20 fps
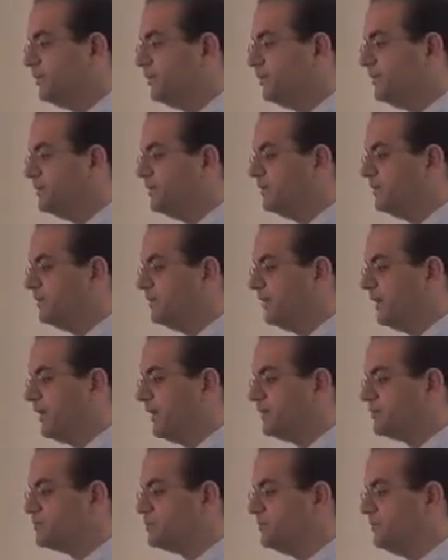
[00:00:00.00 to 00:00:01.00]
we can
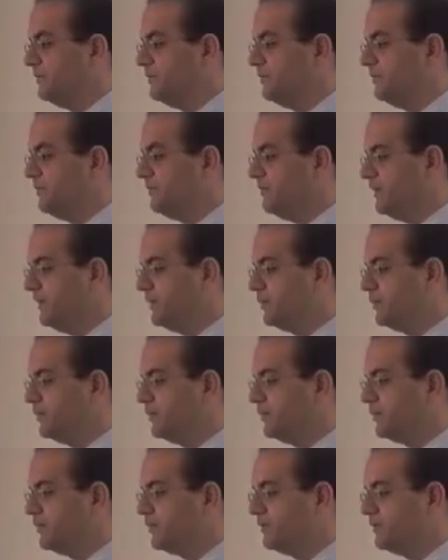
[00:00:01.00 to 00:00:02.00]
actually pay
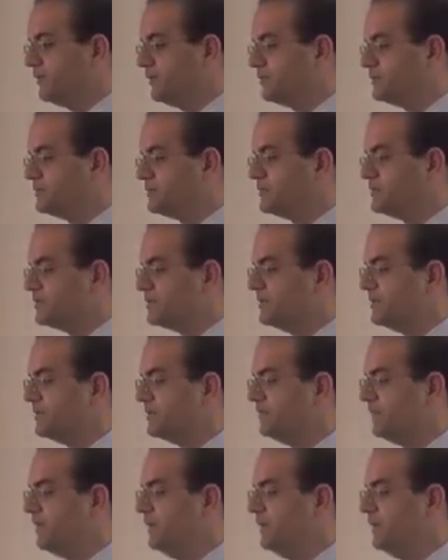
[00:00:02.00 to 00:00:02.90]
for in our system.